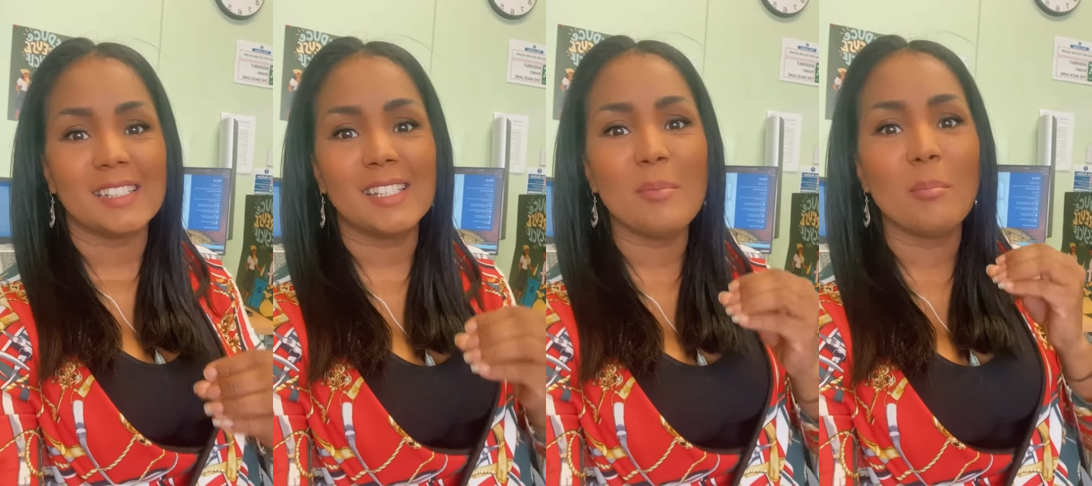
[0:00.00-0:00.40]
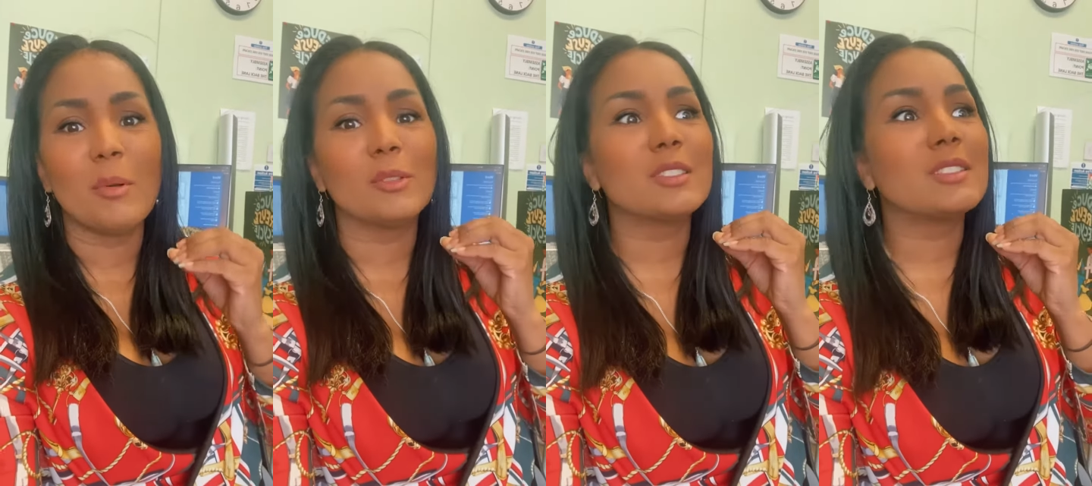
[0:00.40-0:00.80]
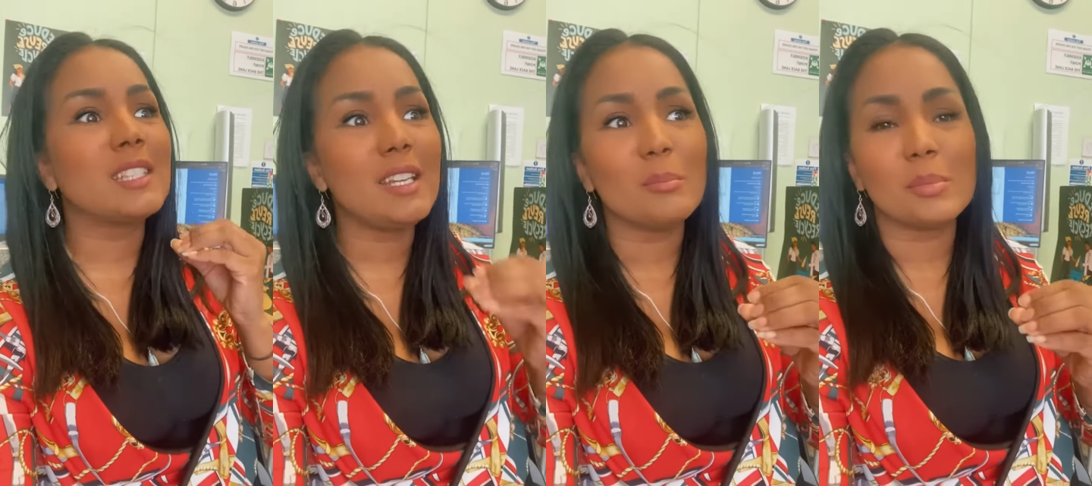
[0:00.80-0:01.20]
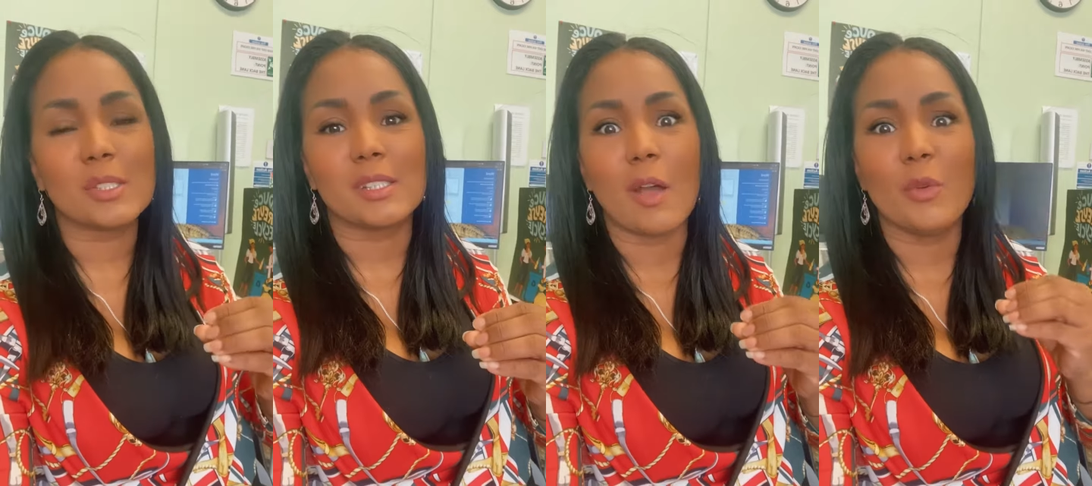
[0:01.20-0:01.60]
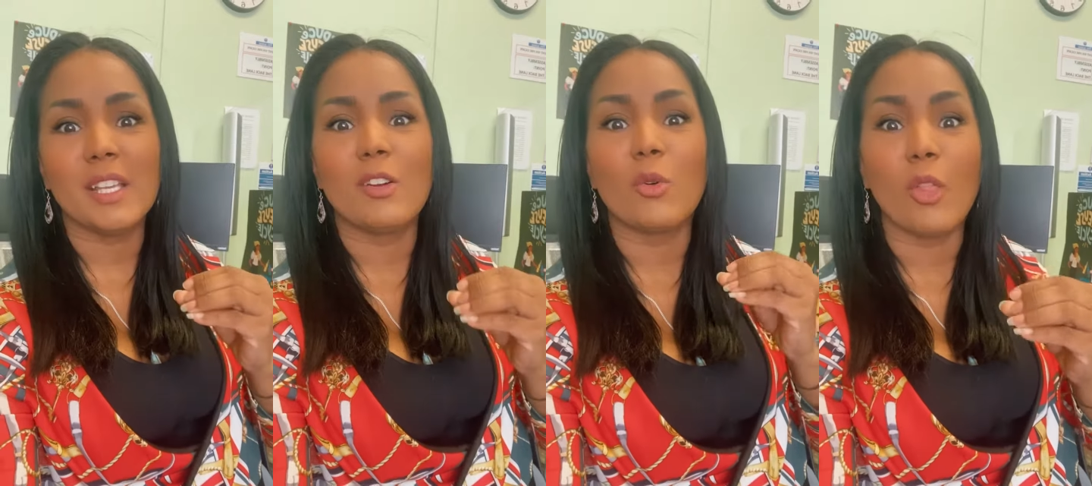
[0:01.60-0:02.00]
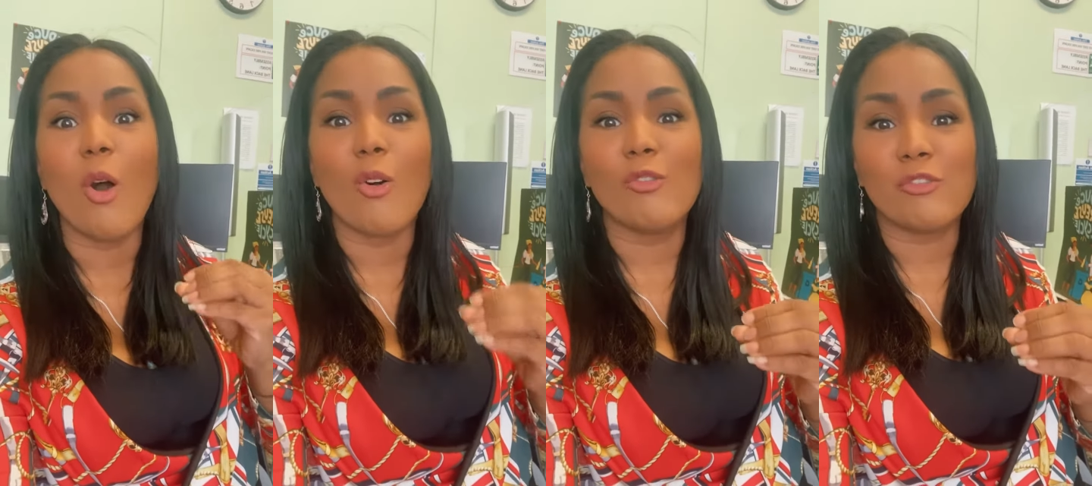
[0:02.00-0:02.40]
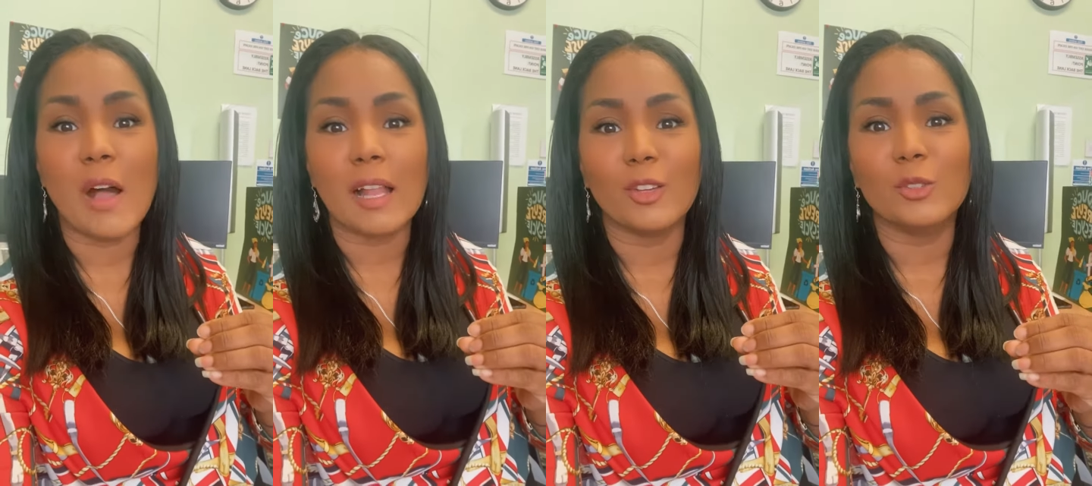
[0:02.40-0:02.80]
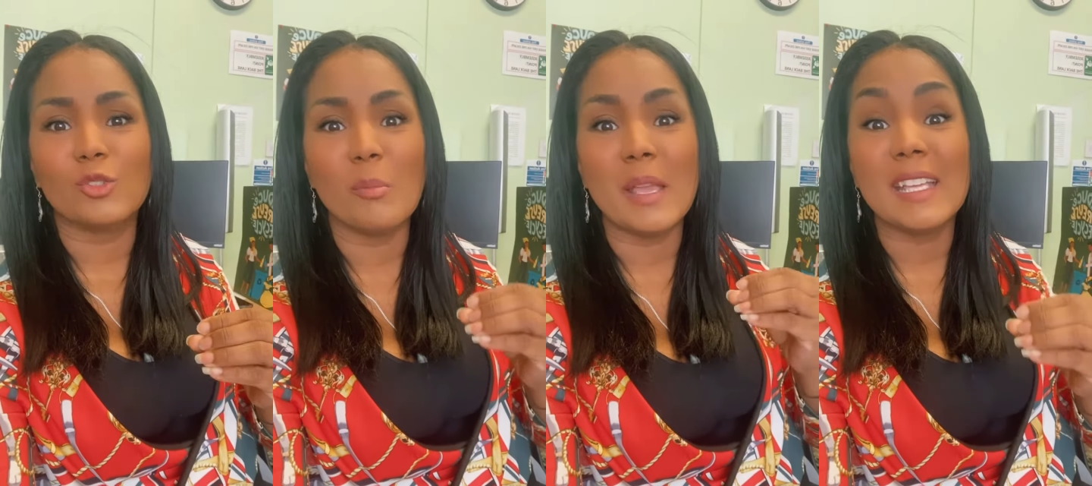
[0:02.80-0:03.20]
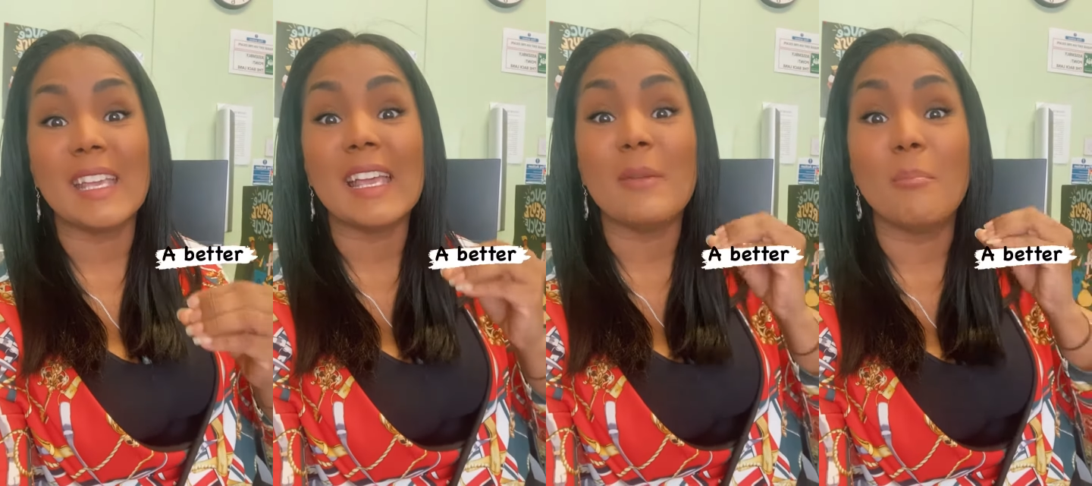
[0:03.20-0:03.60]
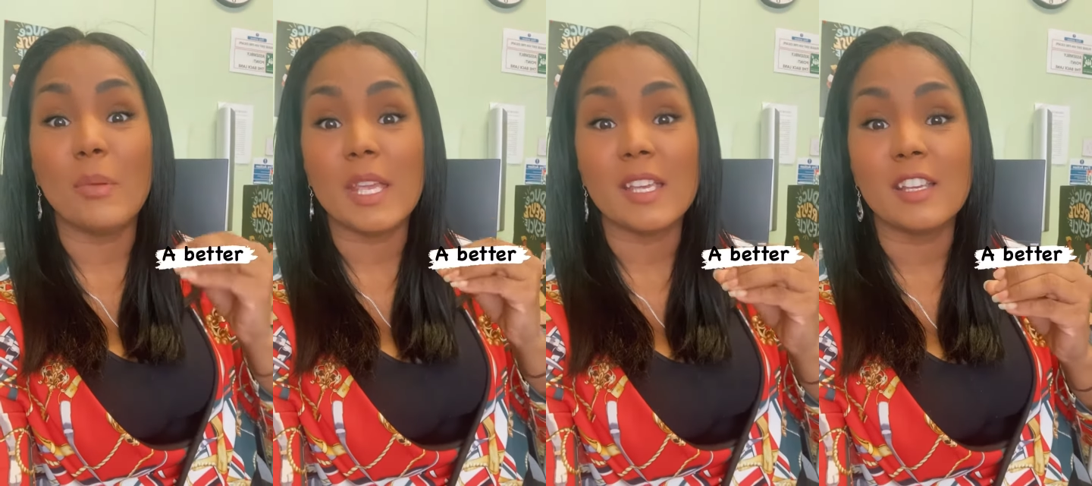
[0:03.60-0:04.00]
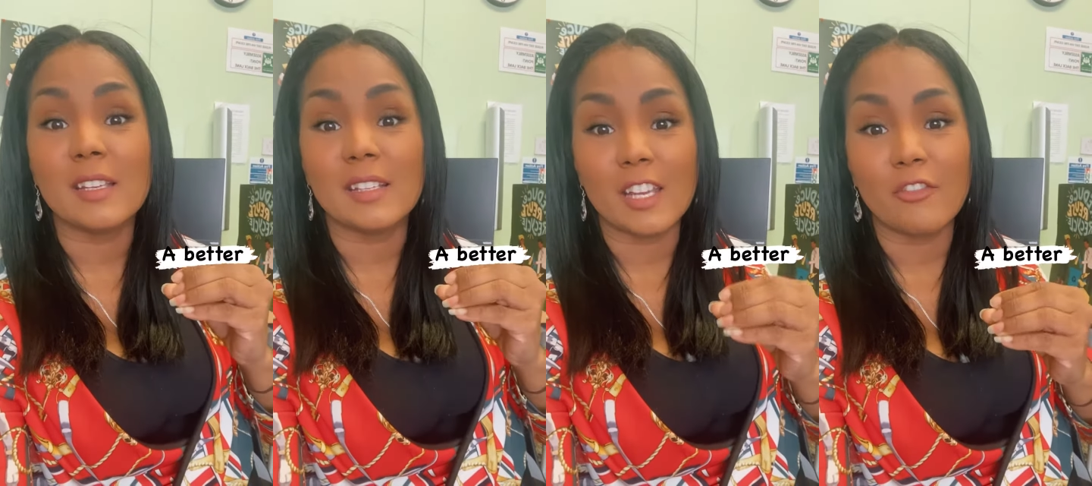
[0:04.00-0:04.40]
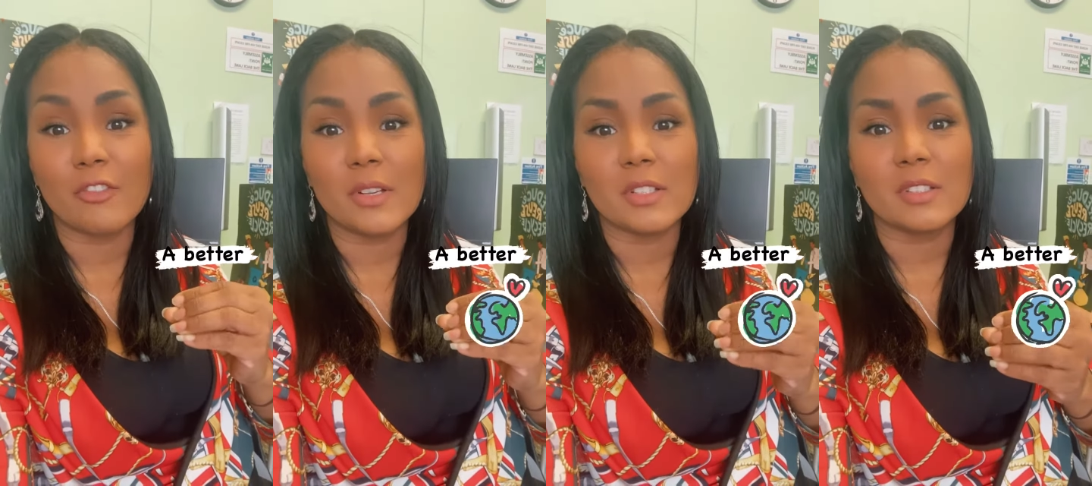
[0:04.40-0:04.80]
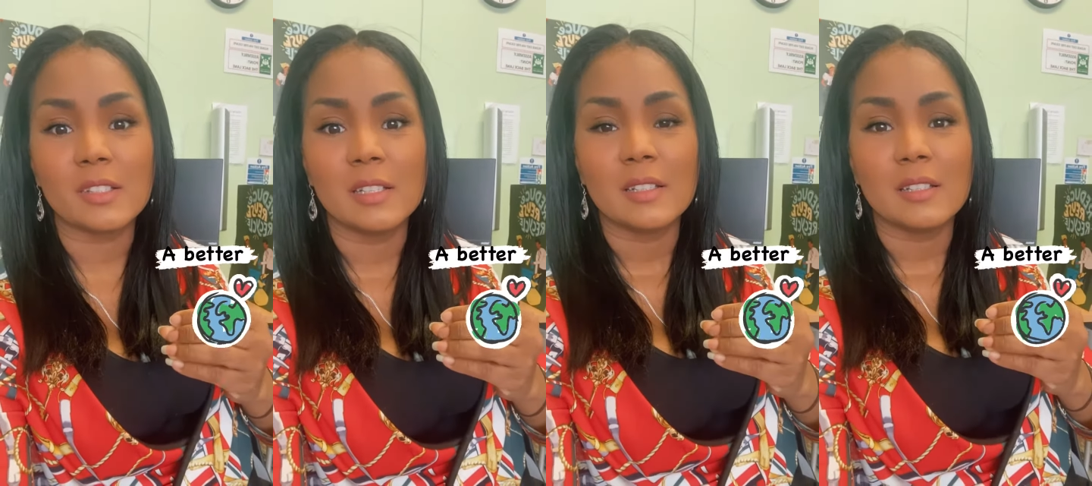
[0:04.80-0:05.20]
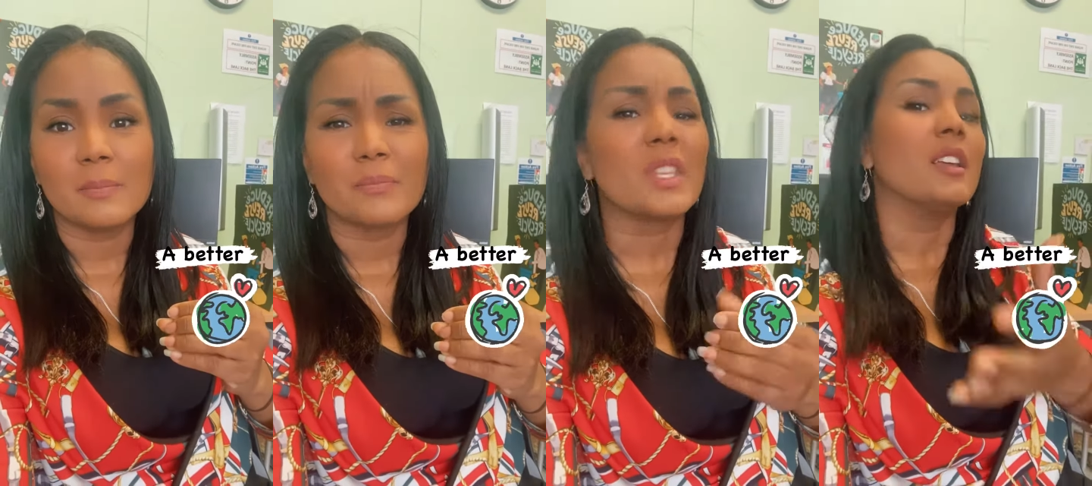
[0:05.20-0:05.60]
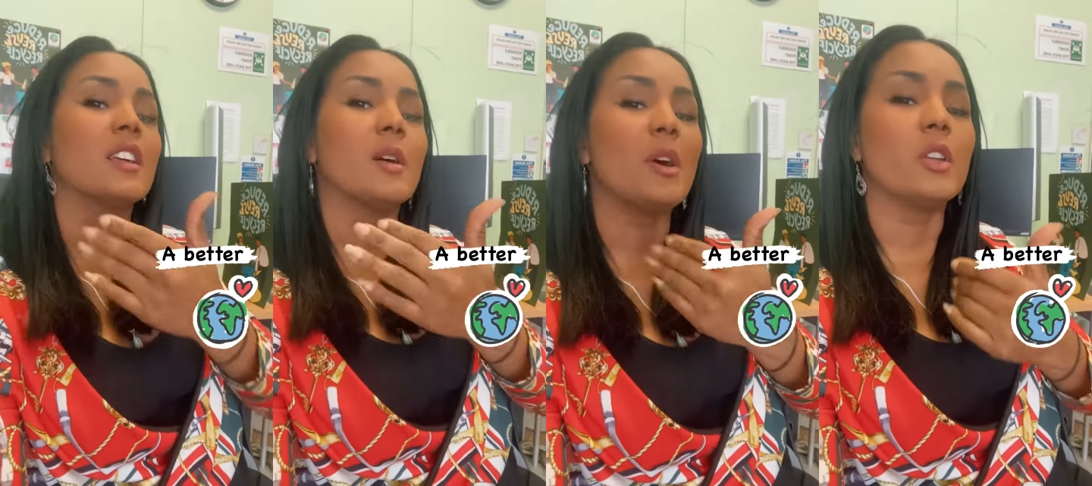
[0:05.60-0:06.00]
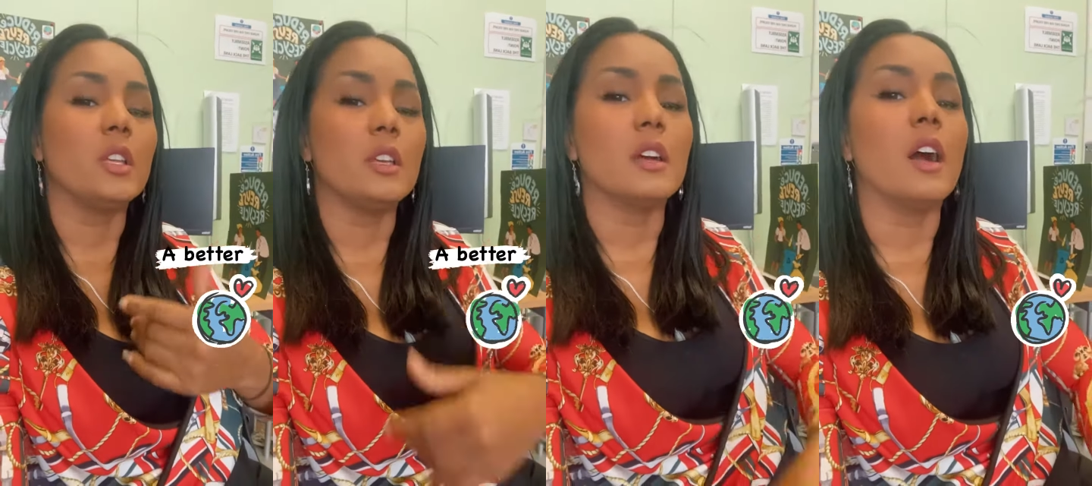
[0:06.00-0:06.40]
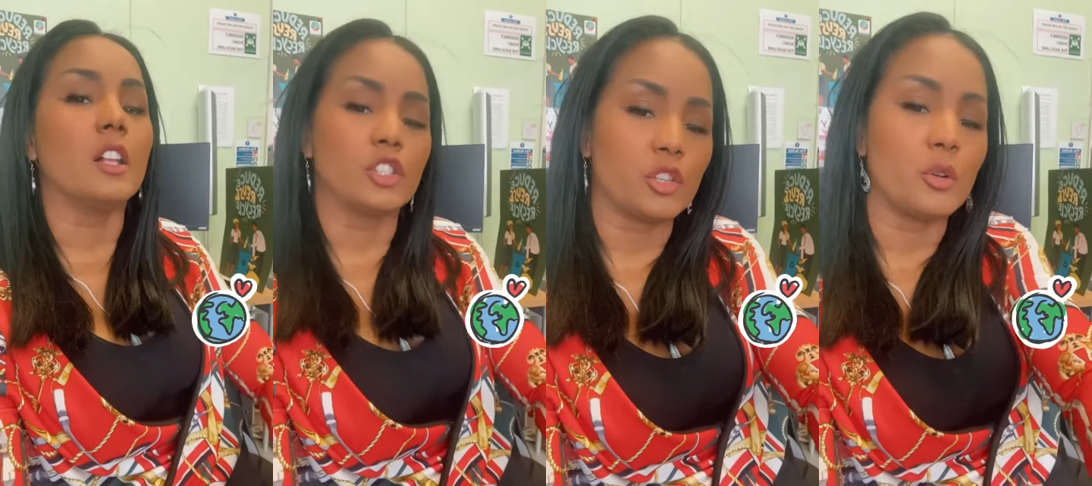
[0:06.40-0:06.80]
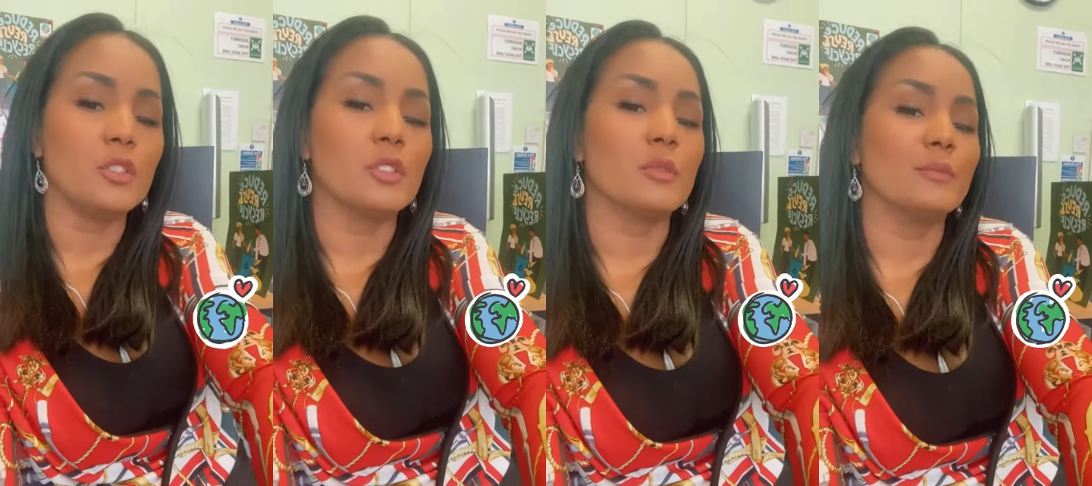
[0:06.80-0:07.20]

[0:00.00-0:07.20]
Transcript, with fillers: simple tips that we could all follow to make a big difference. Come on here, I'll show you.